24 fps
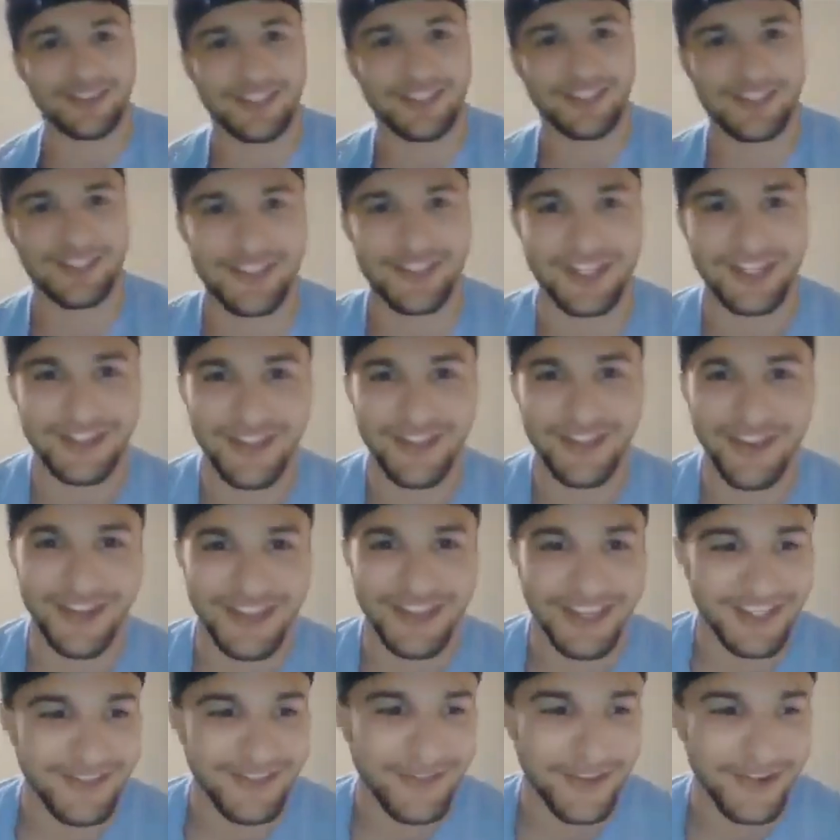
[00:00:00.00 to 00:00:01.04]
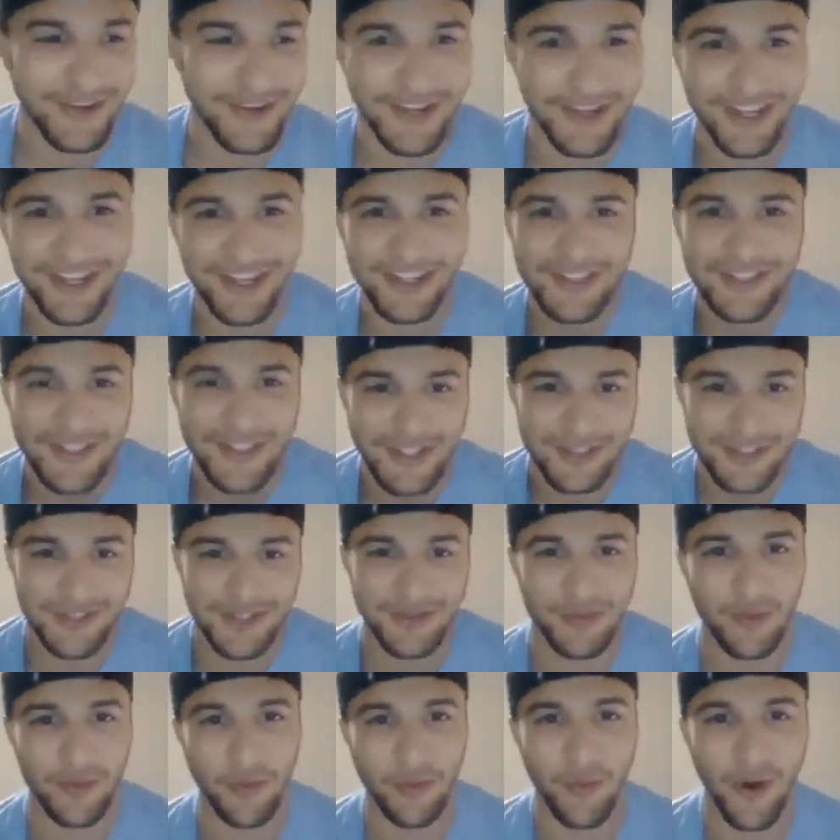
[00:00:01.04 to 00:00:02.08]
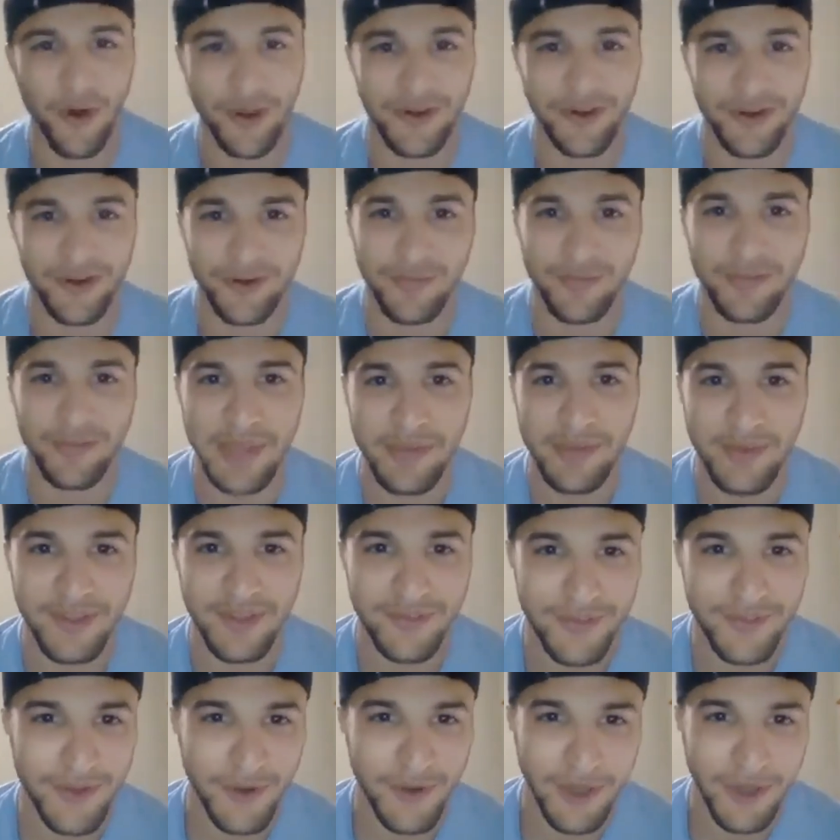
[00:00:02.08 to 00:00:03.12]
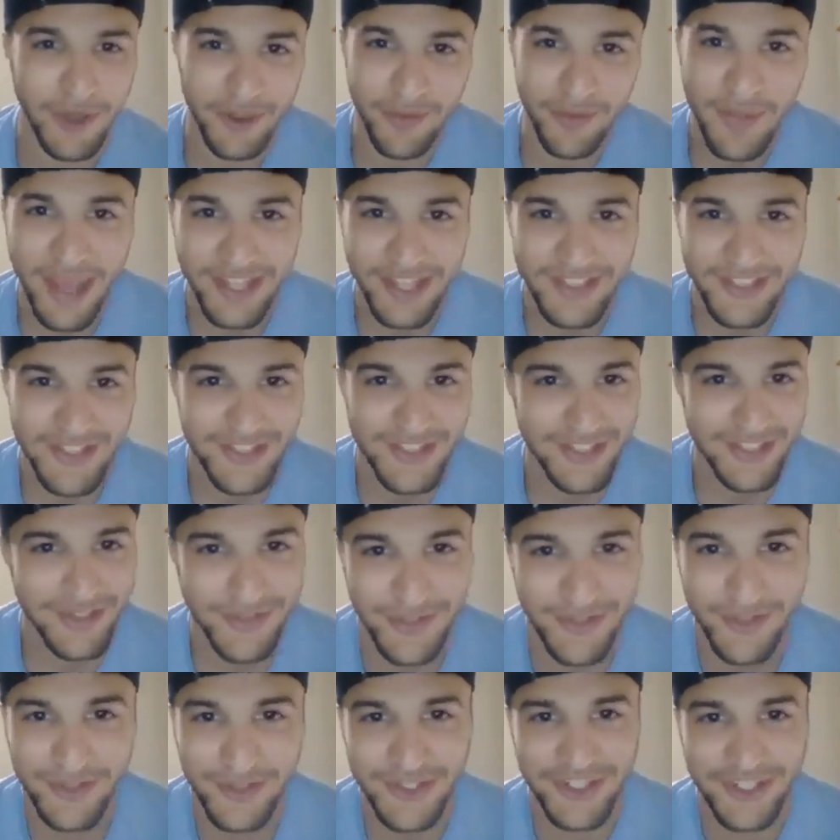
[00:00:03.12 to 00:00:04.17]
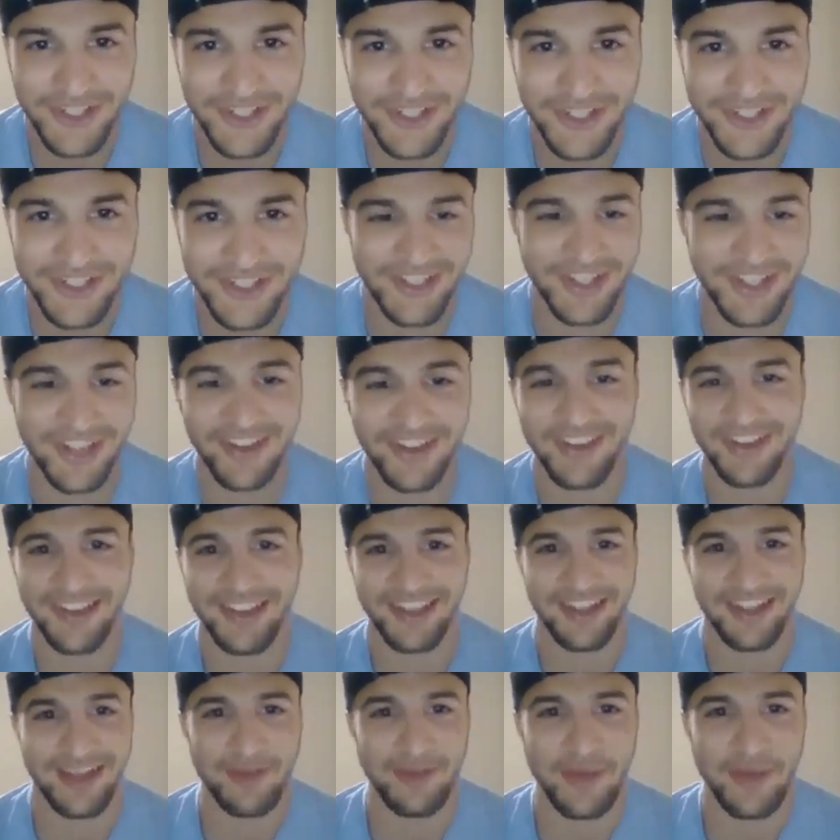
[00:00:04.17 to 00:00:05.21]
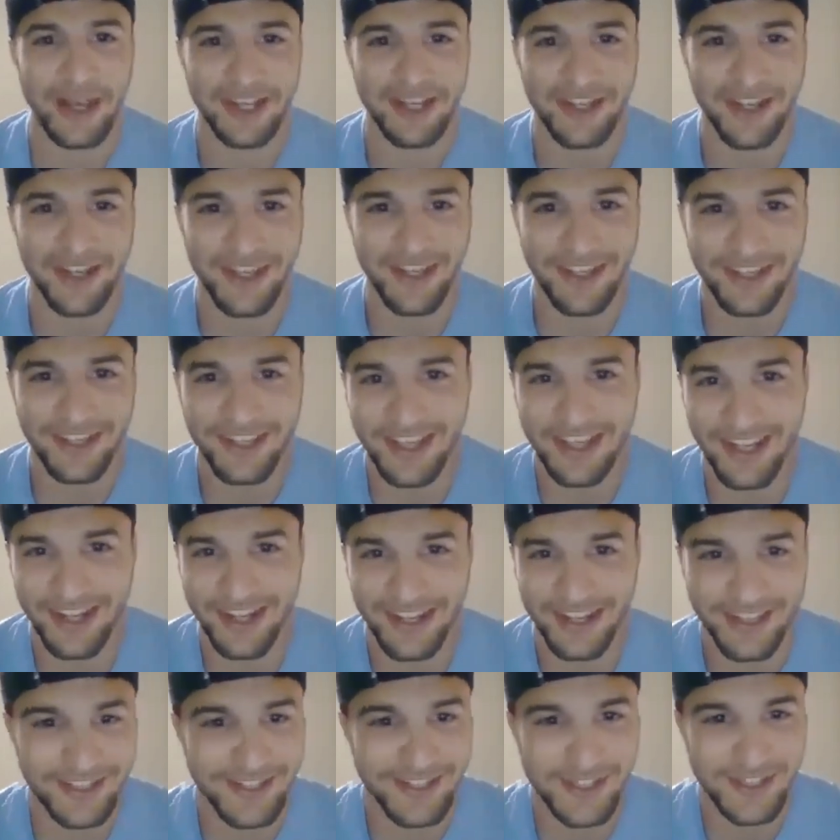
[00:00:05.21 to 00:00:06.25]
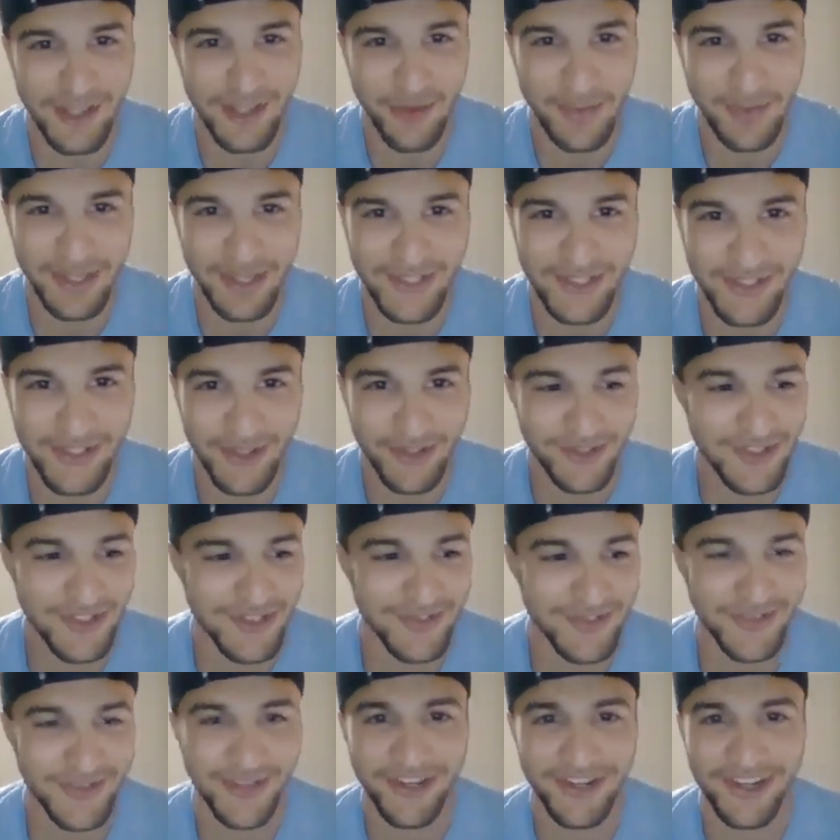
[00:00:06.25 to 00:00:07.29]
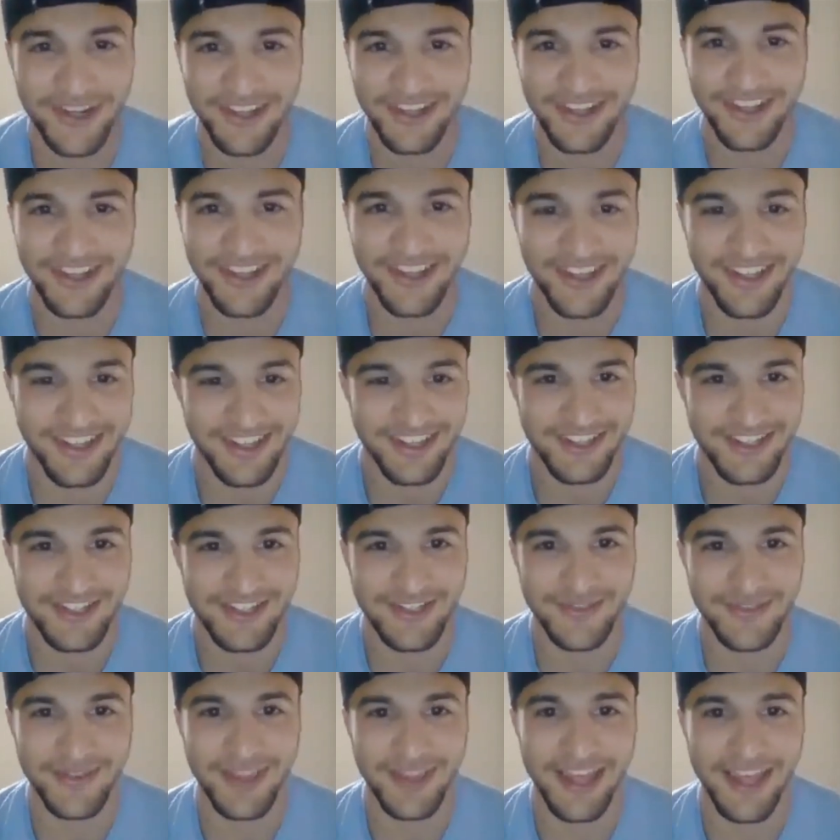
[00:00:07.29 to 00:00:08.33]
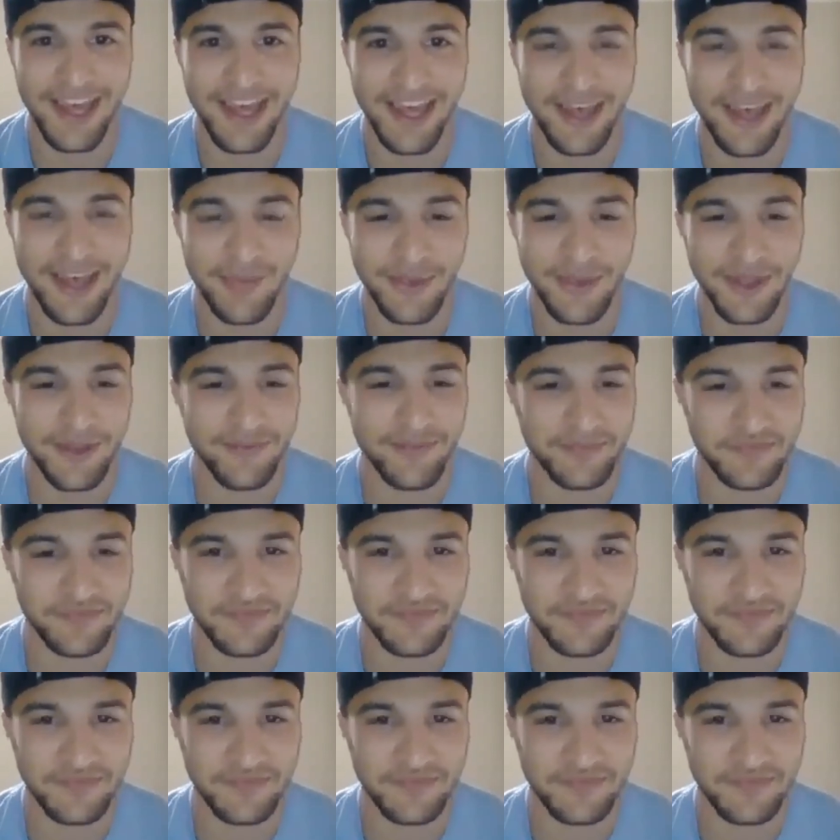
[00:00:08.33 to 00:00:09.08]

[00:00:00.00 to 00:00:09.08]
shit talking for uh, just one or maybe a few other matches in the future. So I'm not gonna kind of sell my soul just for just for that. But